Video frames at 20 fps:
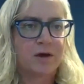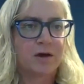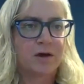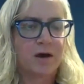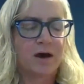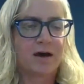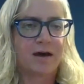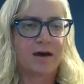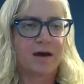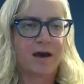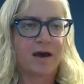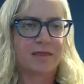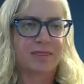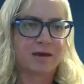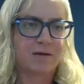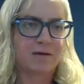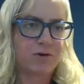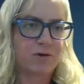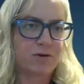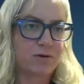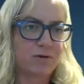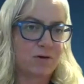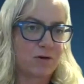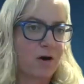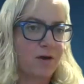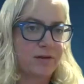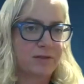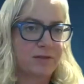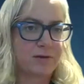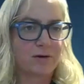I think what you can
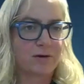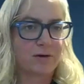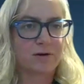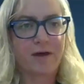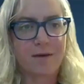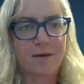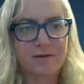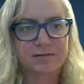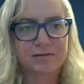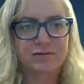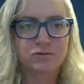call either a climate